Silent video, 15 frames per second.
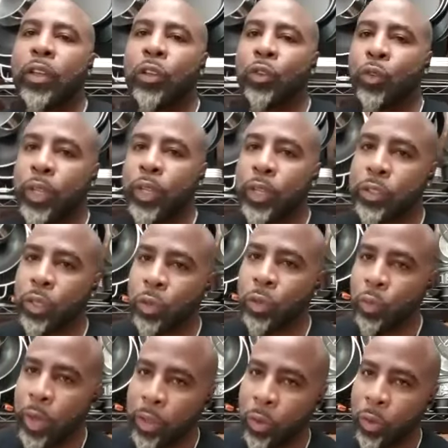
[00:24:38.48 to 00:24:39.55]
ingredients
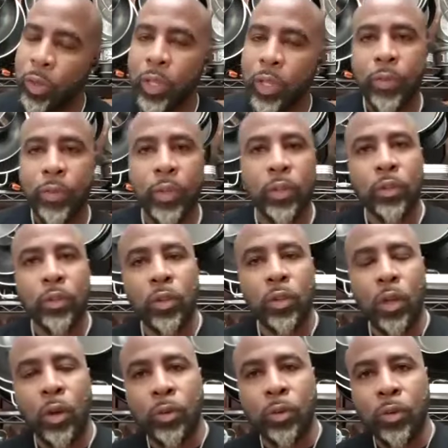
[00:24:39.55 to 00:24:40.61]
correct or even,
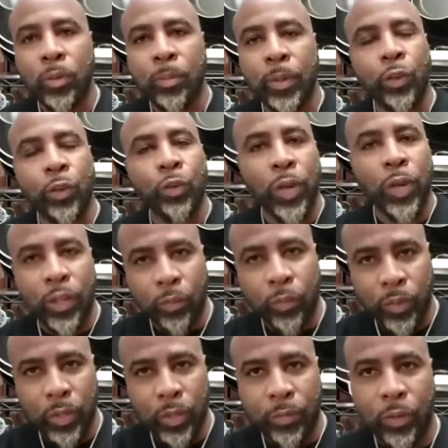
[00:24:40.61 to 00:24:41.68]
be creative
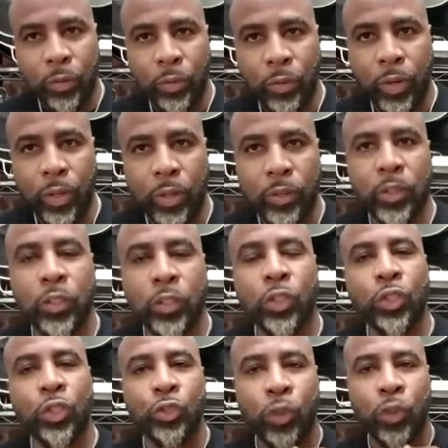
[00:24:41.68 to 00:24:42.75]
with different ingredients. There's a
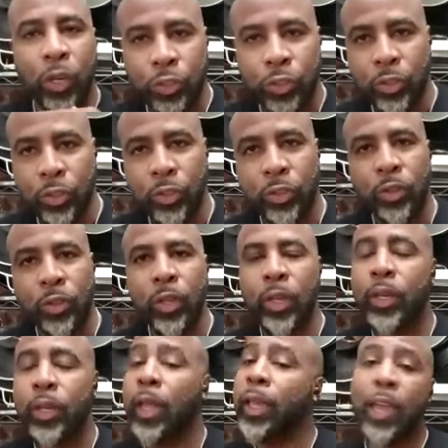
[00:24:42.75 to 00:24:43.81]
structure
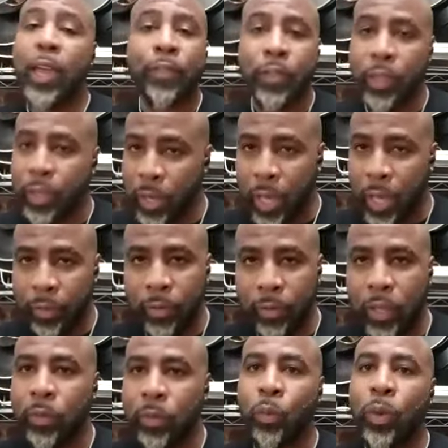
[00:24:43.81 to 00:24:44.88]
in like everything in life,
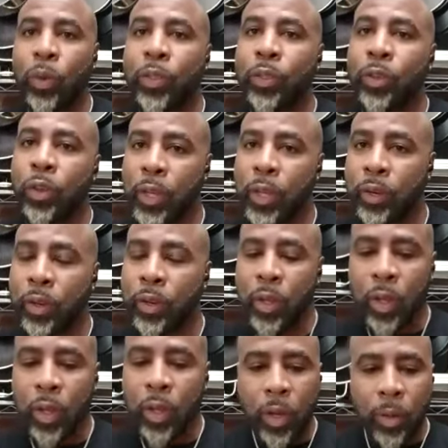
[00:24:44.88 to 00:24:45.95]
even with cooking.
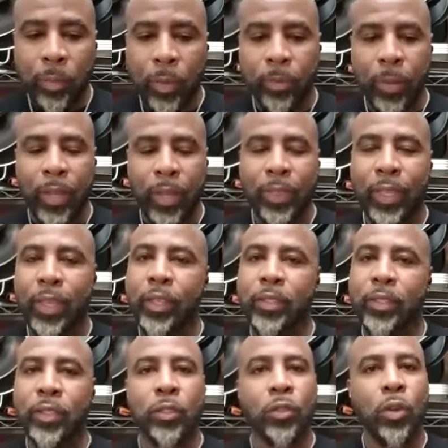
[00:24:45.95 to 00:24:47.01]
But my thing
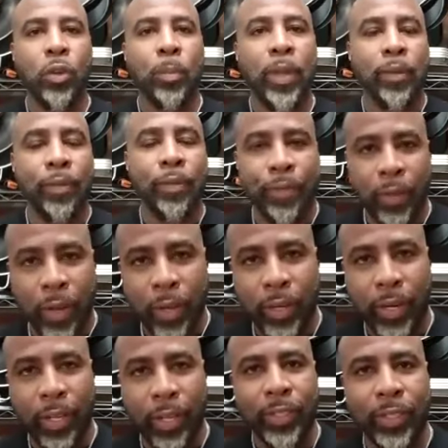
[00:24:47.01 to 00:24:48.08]
is to, make it fun
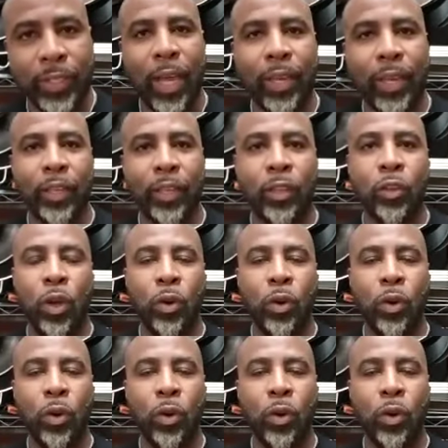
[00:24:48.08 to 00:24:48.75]
and exciting.